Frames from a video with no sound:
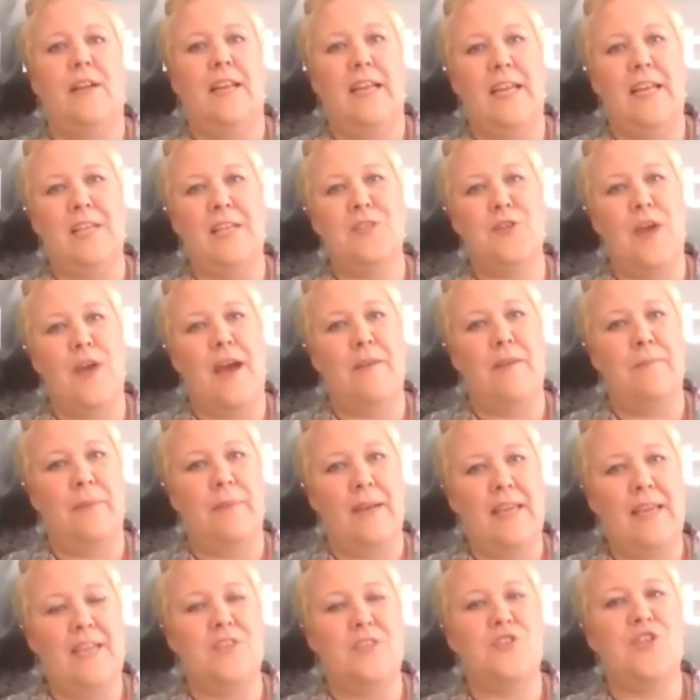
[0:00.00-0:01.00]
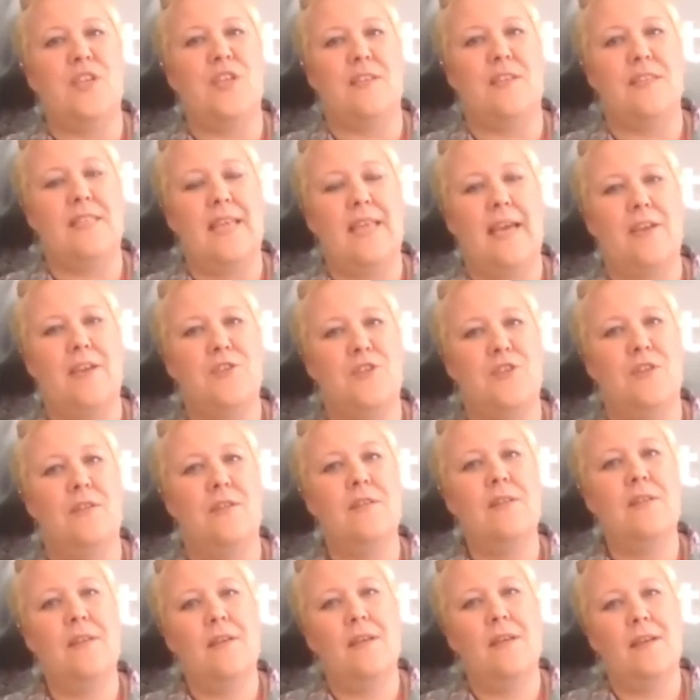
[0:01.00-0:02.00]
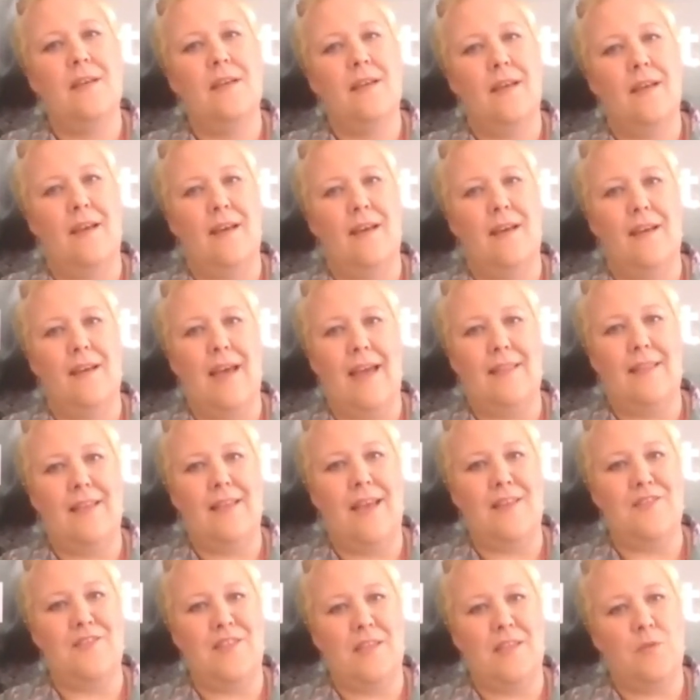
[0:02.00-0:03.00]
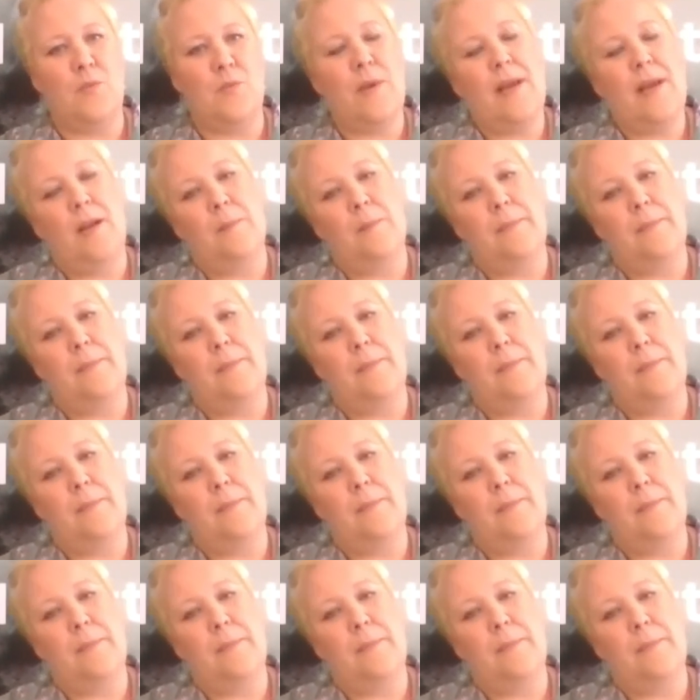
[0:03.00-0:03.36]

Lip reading: need to have bleaching section attached as well.